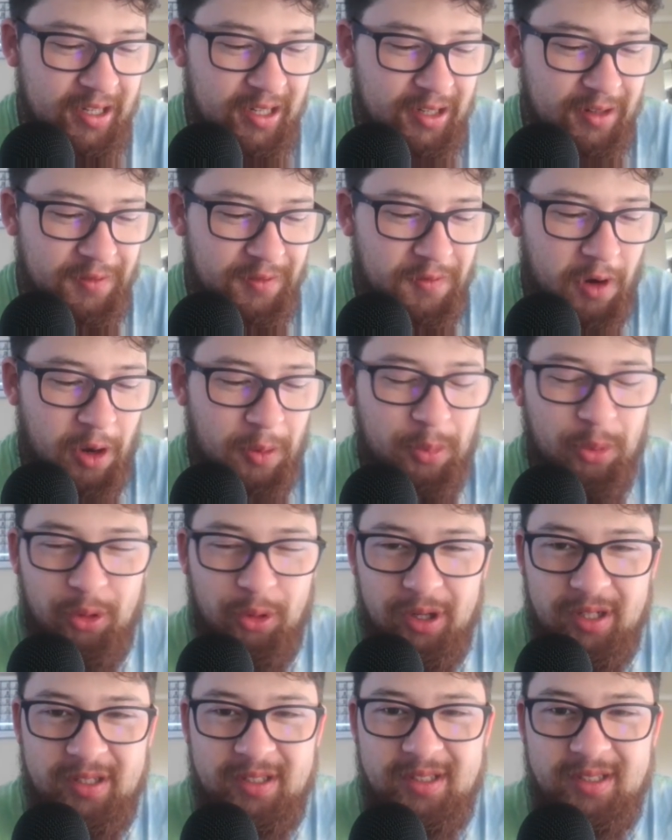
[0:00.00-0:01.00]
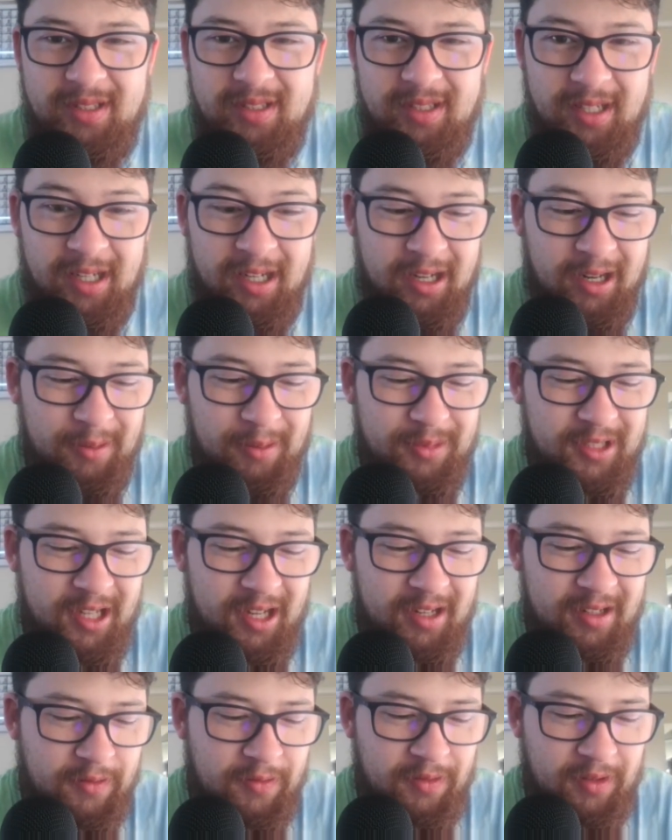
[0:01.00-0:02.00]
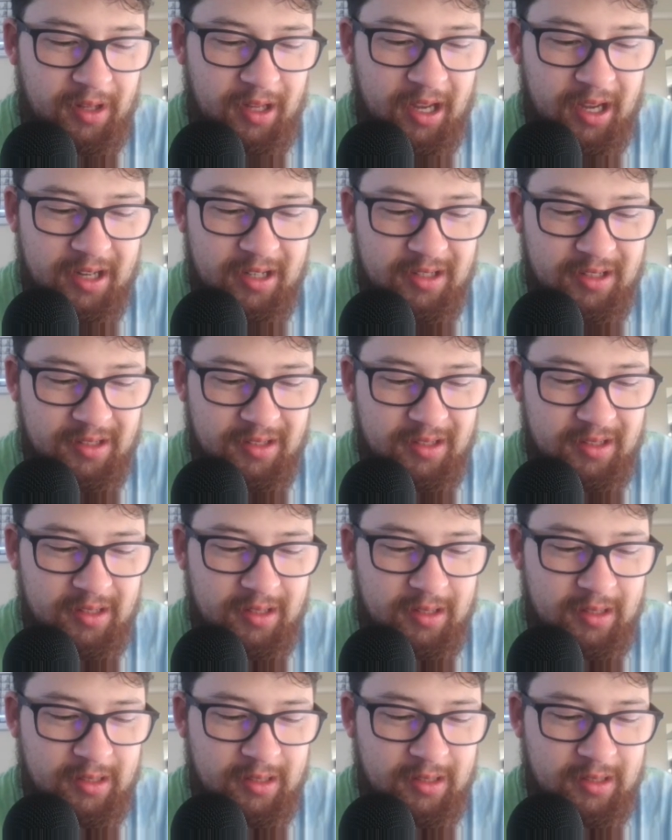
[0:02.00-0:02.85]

5 points in an upset for the ages.